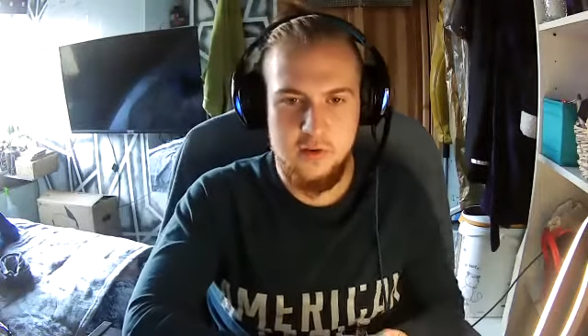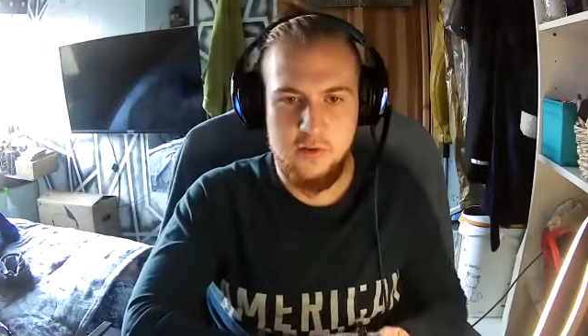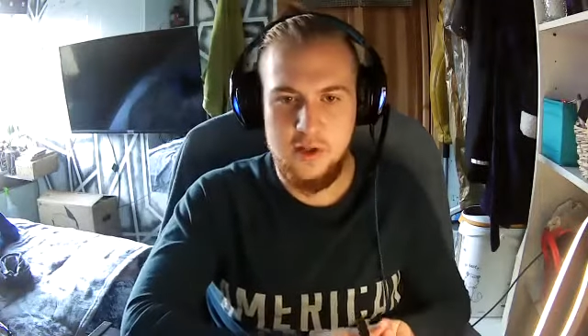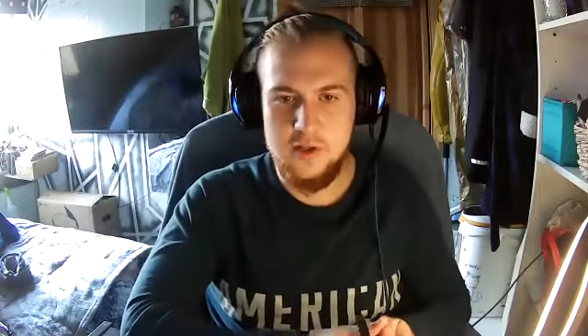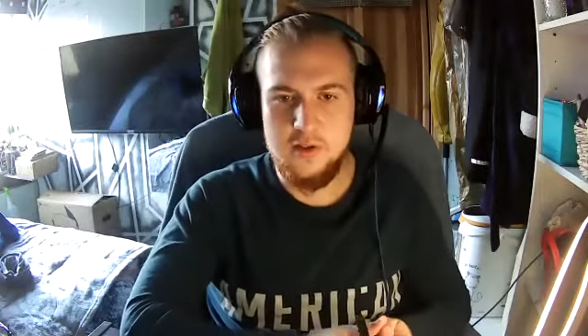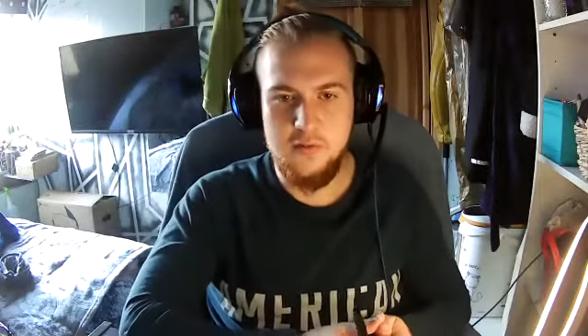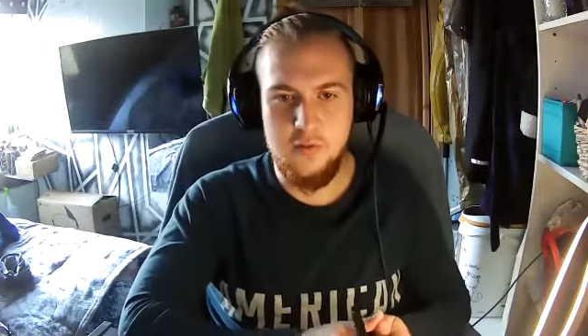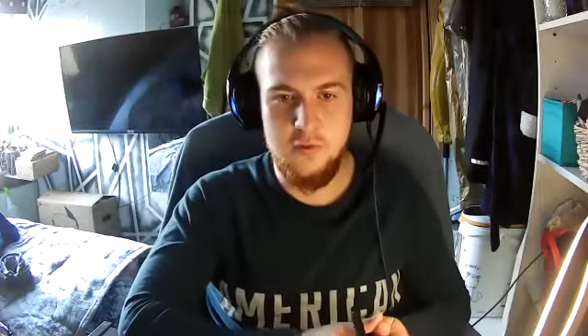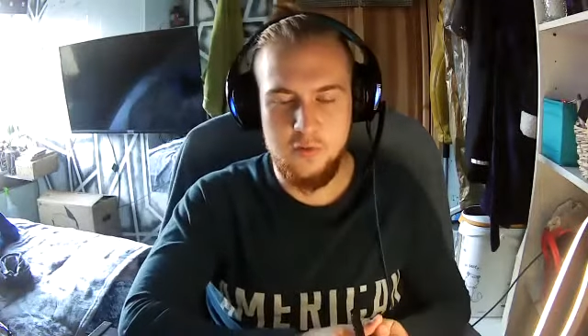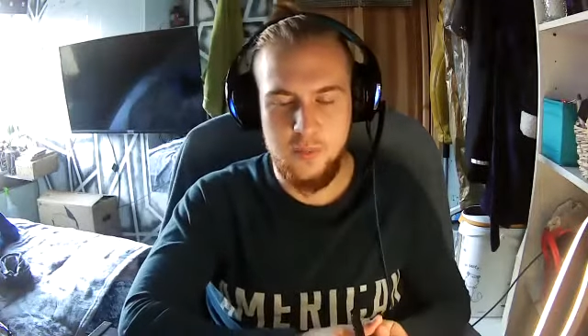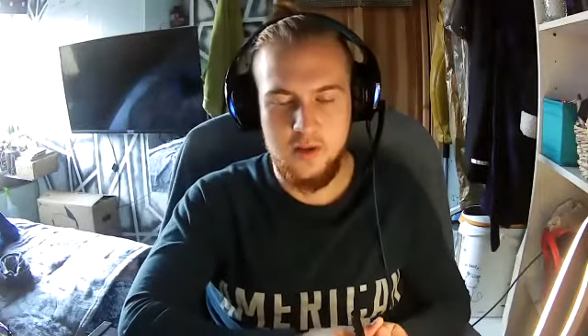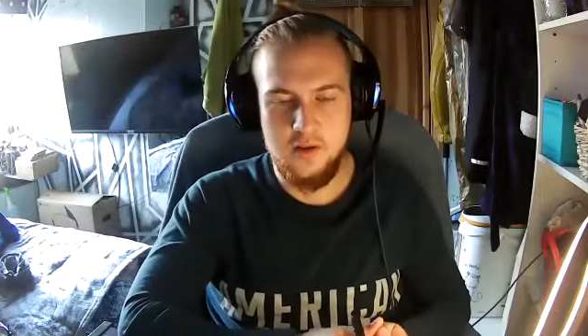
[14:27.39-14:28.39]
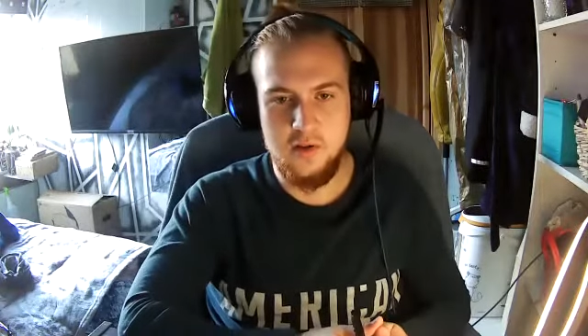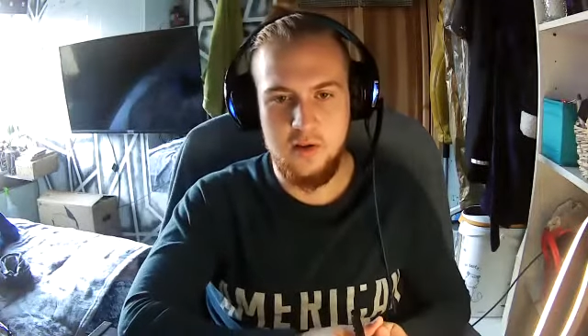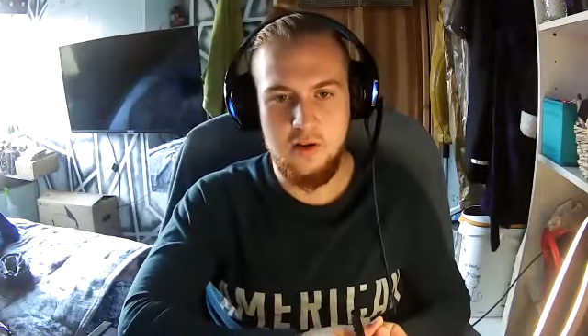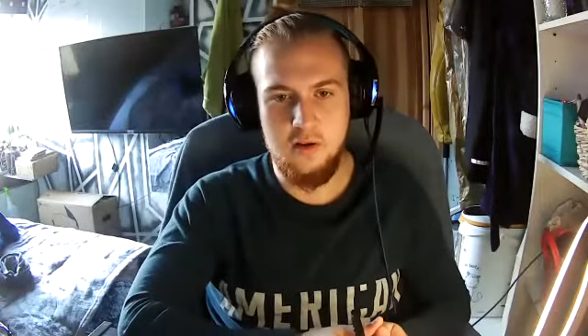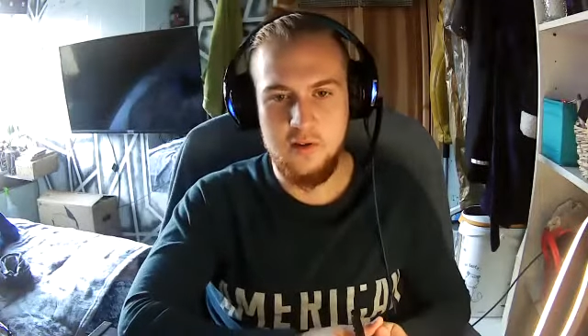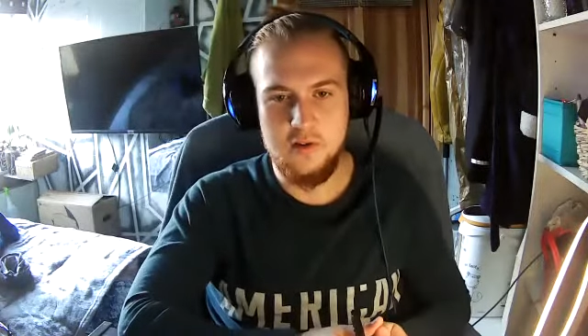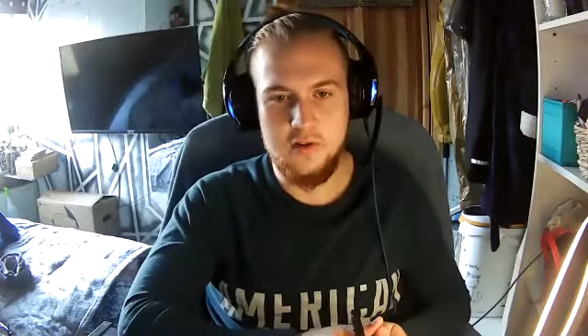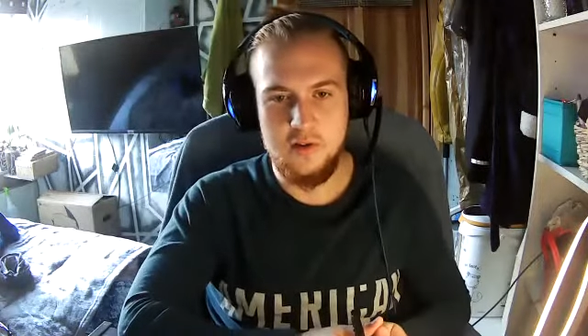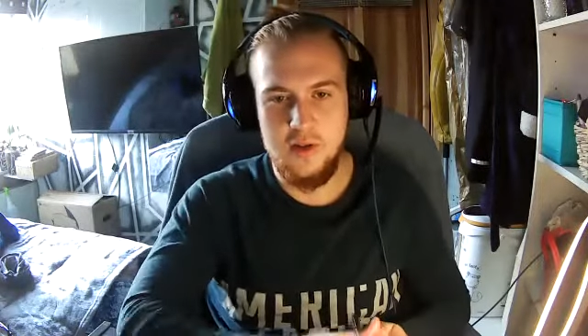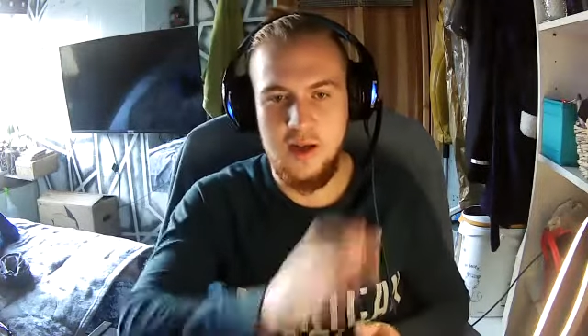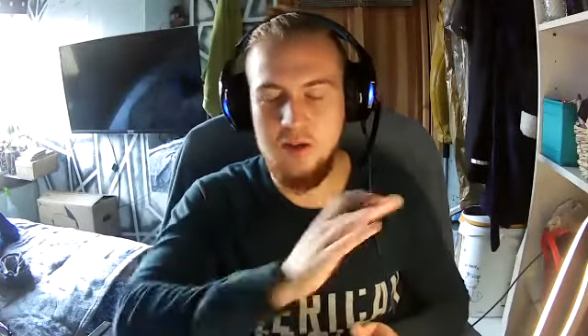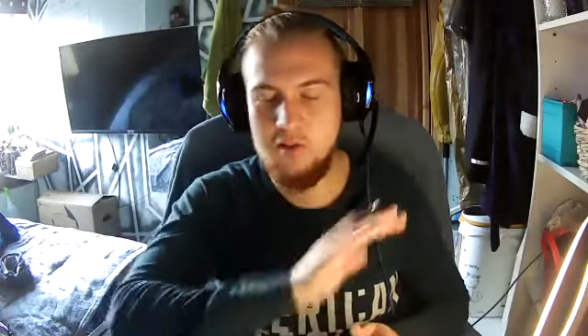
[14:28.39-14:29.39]
or interviews based on the
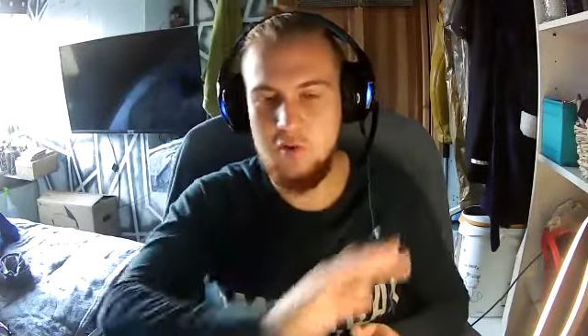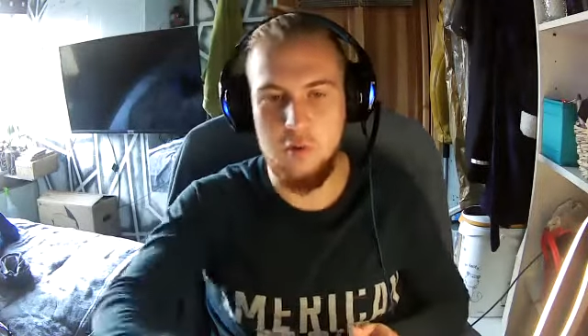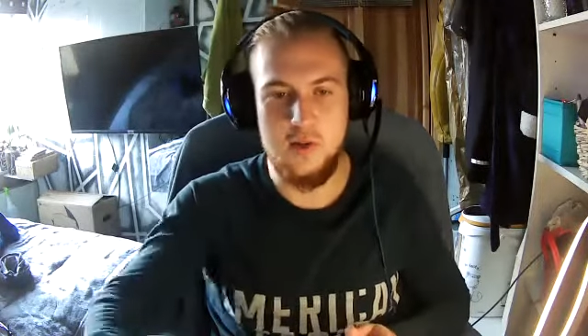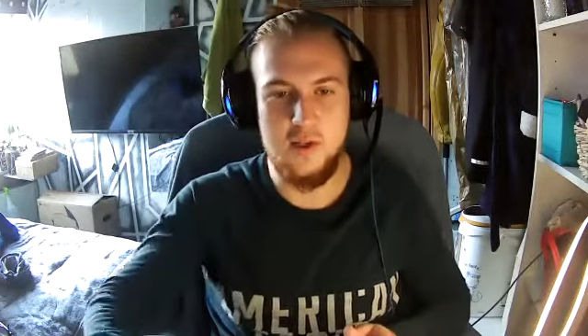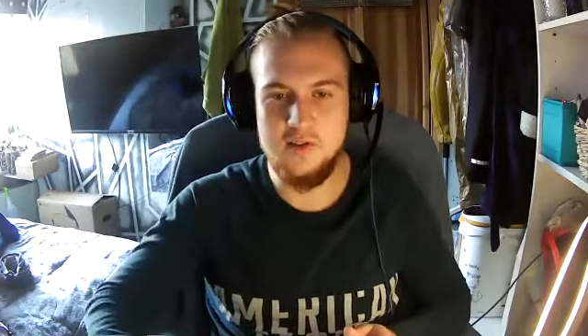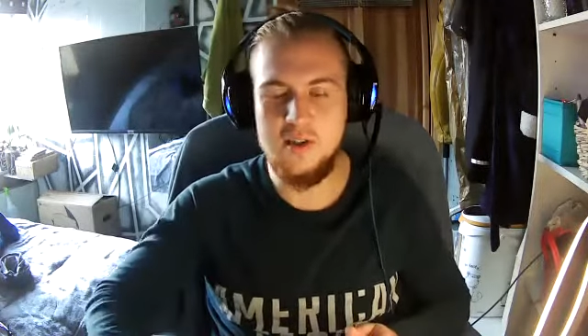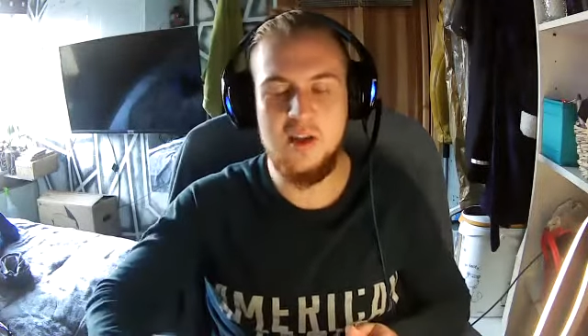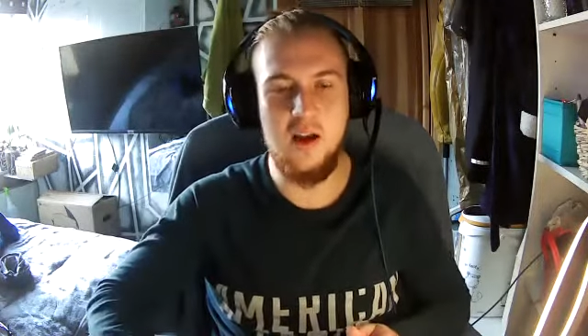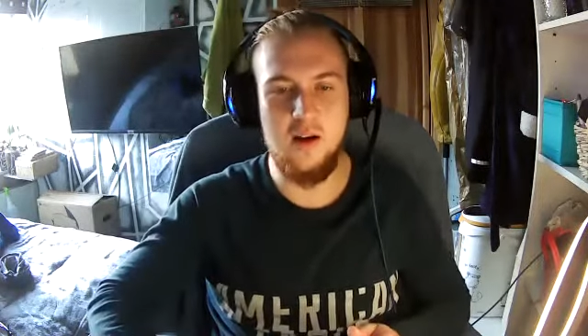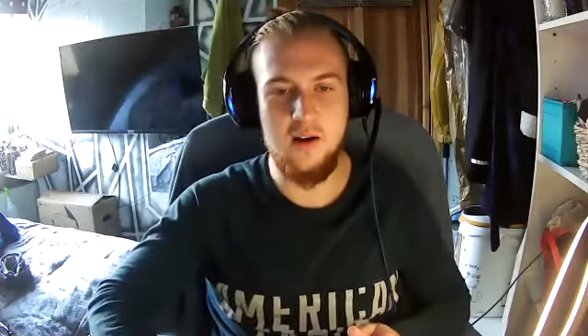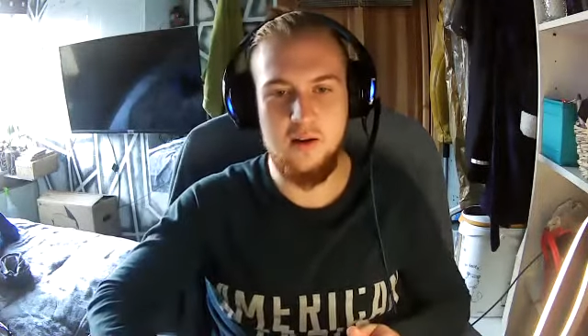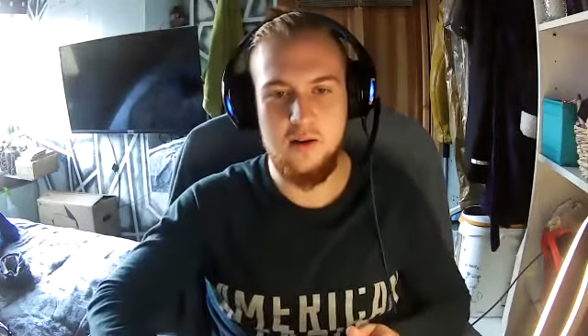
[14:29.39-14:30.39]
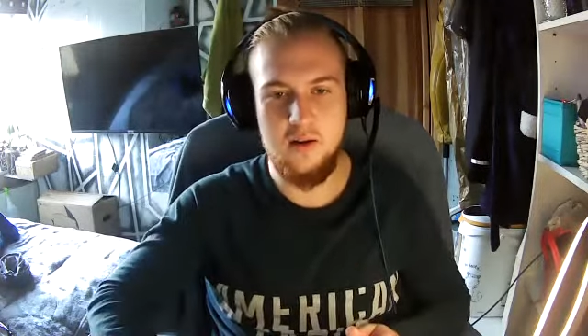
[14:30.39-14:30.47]
university at all. He doesn't care.